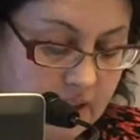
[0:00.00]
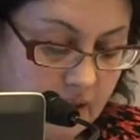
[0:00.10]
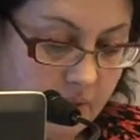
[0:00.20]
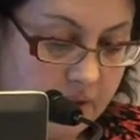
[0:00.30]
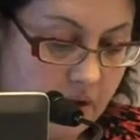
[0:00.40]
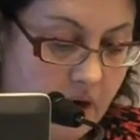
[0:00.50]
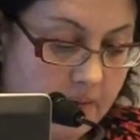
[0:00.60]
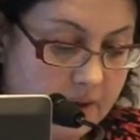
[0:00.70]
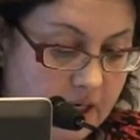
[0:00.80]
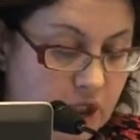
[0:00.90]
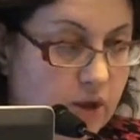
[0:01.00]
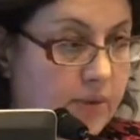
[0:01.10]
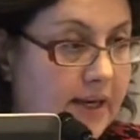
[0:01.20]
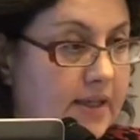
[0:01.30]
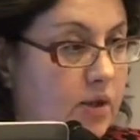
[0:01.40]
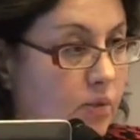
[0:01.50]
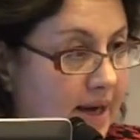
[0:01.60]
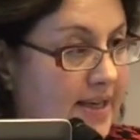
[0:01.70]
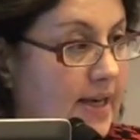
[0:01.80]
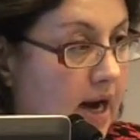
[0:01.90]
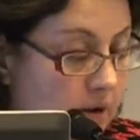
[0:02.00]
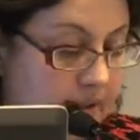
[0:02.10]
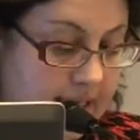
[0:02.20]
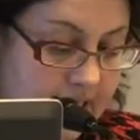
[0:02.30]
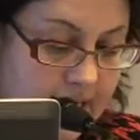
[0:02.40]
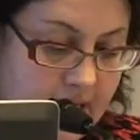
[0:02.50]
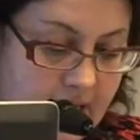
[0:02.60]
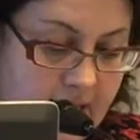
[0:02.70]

dealing with accommodation rights, the right to housing,